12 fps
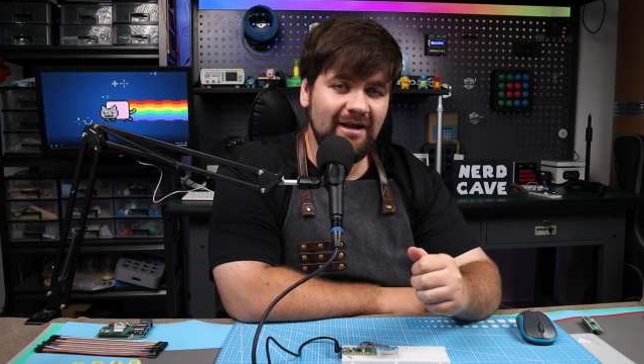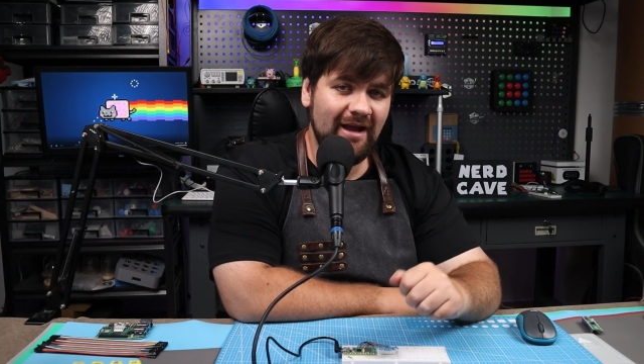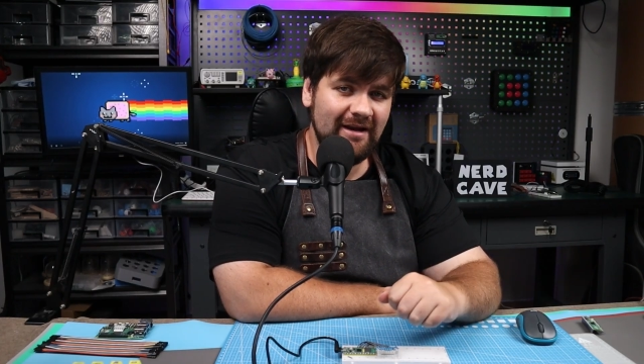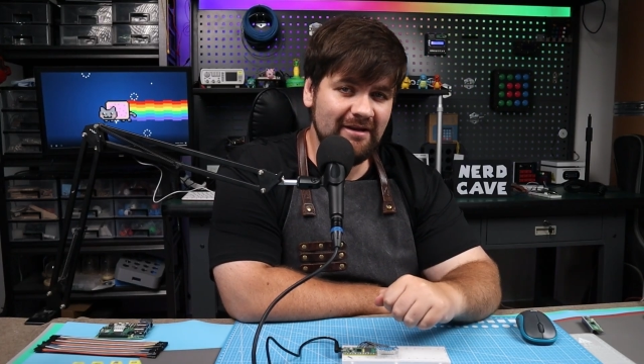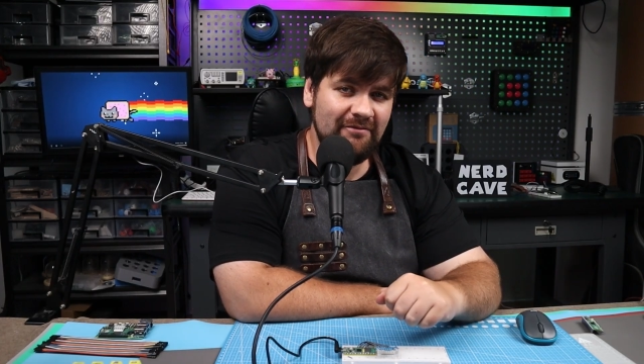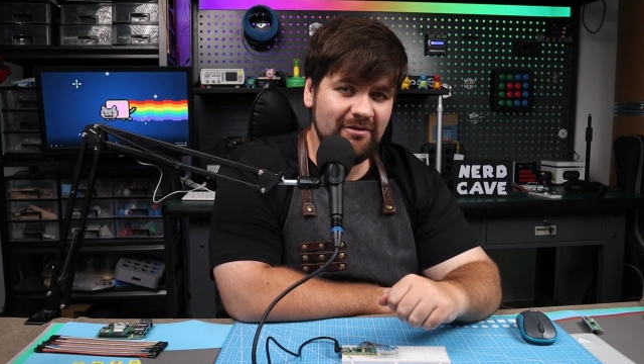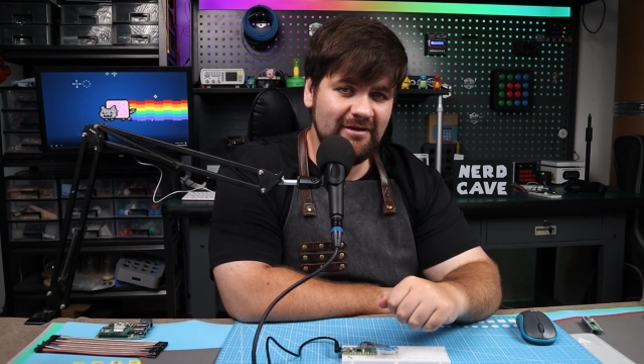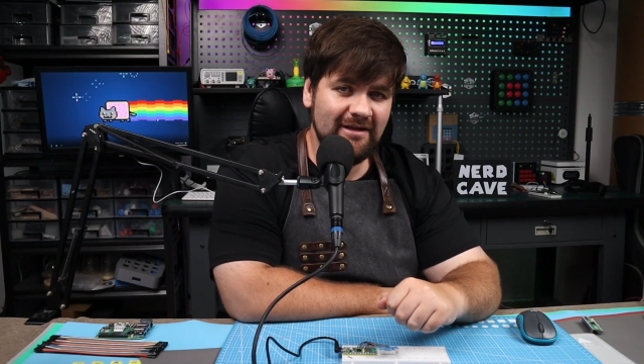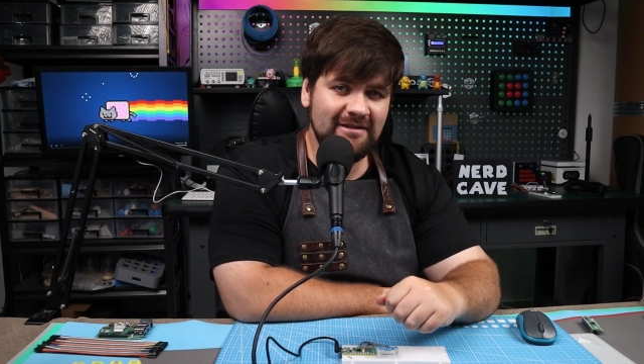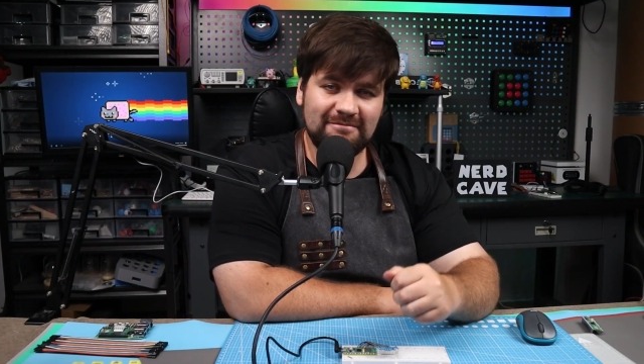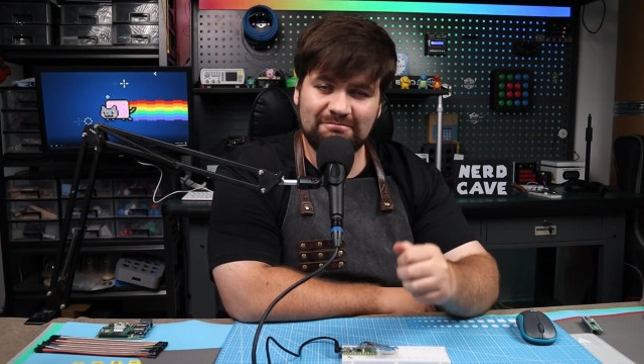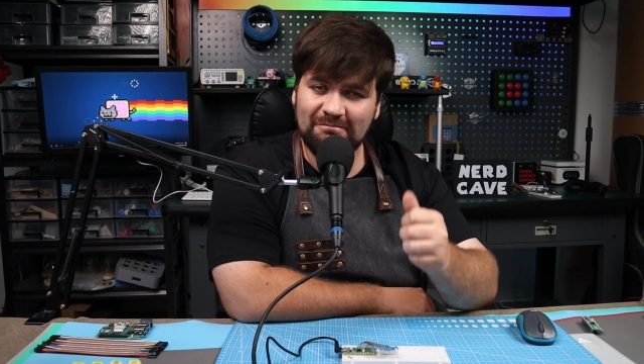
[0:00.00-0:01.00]
and if you
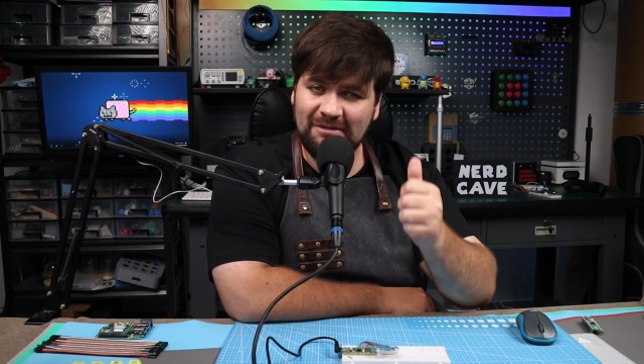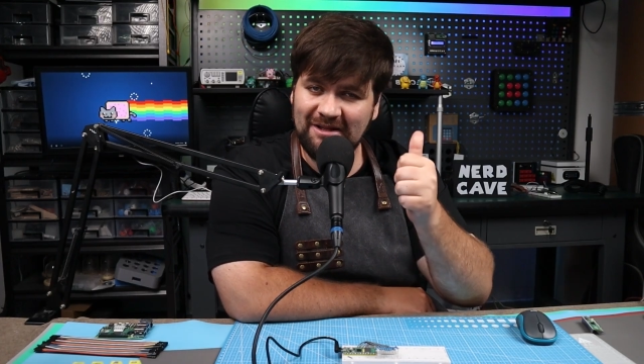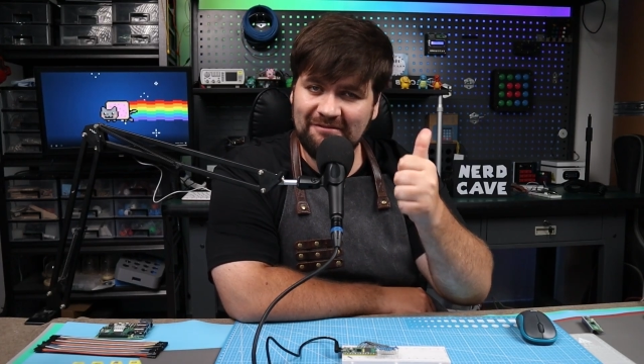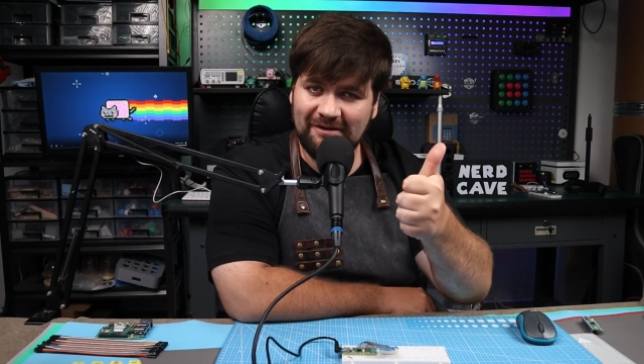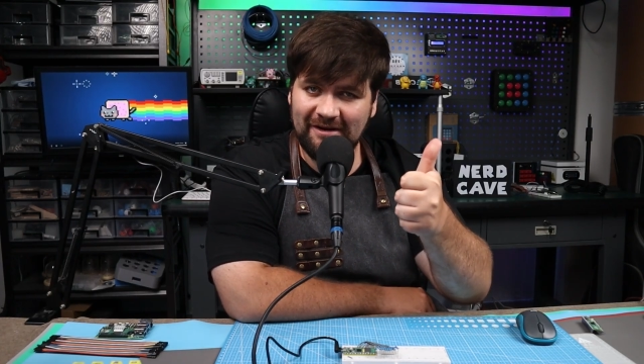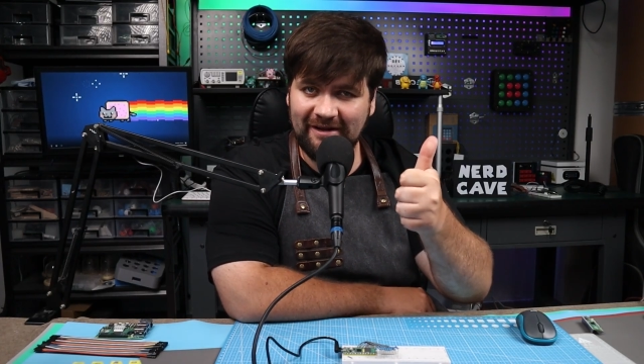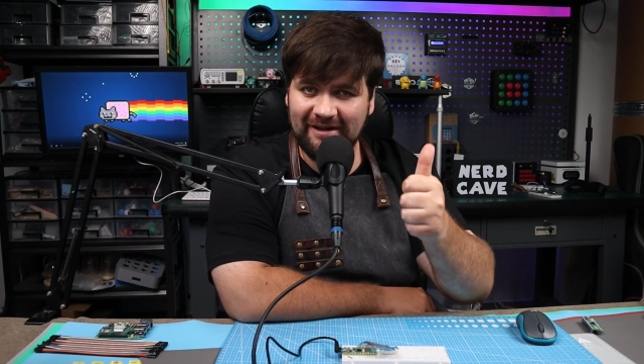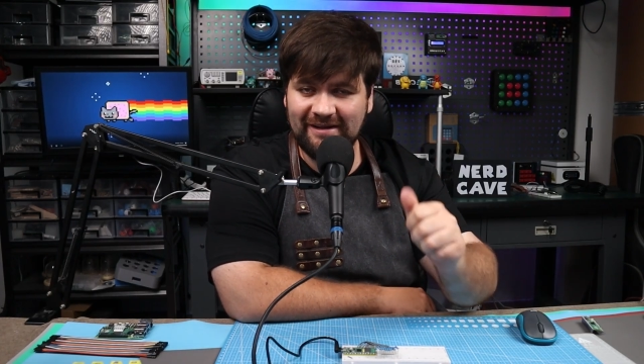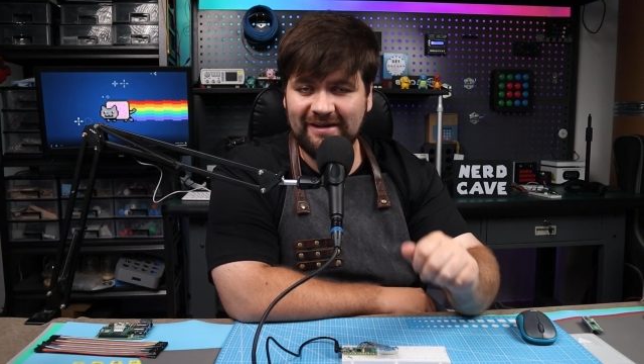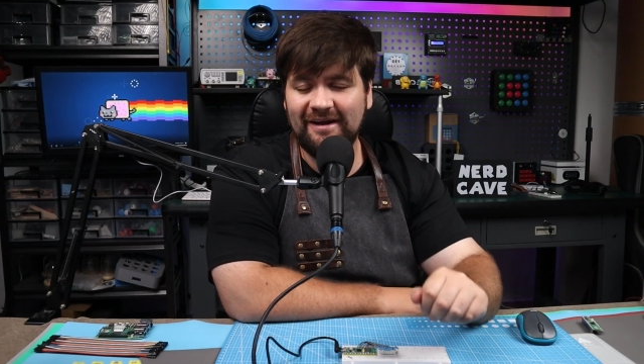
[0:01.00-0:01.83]
did, leave a like.